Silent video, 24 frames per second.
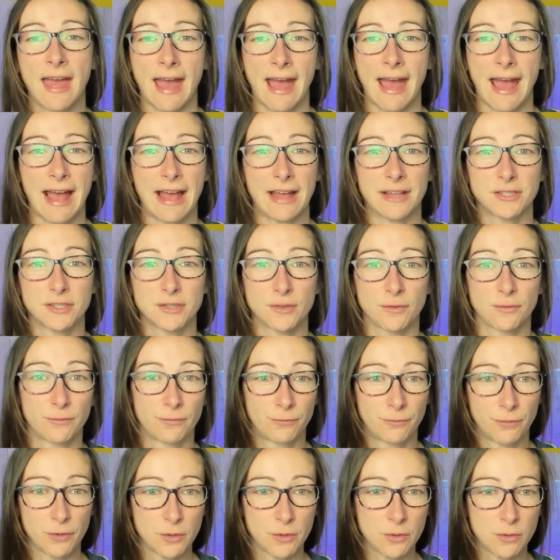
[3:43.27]
and
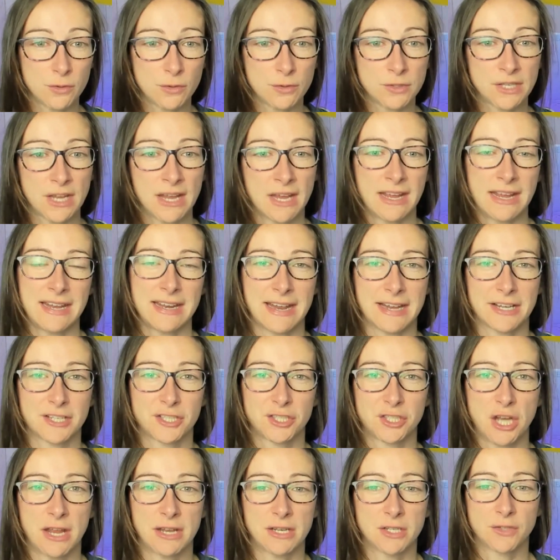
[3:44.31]
food in
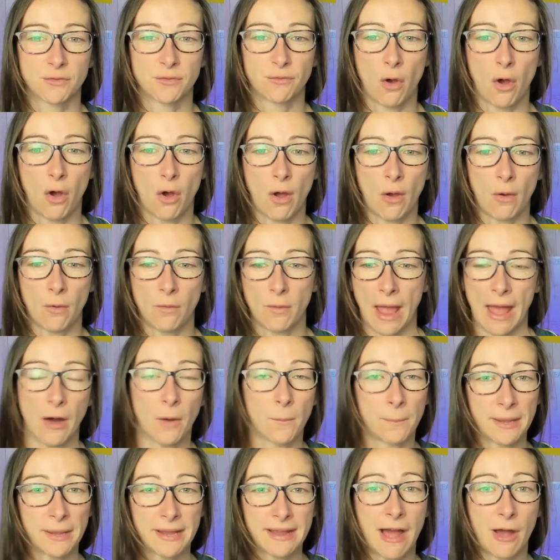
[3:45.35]
exchange for
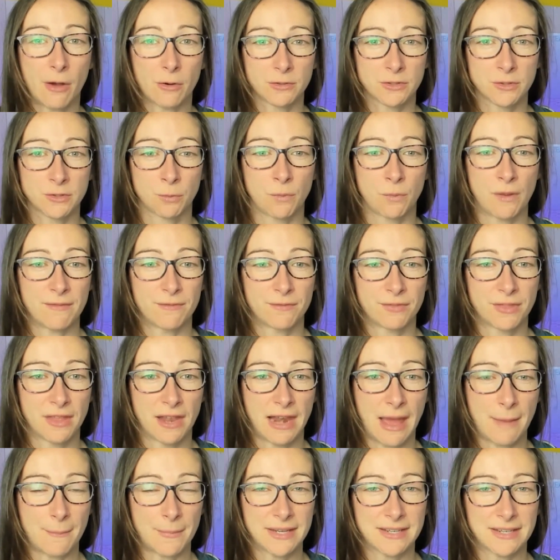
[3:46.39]
helping out with the
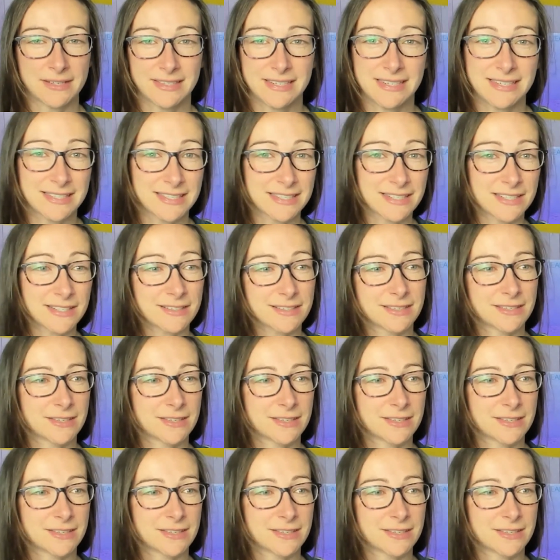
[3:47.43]
lambing season.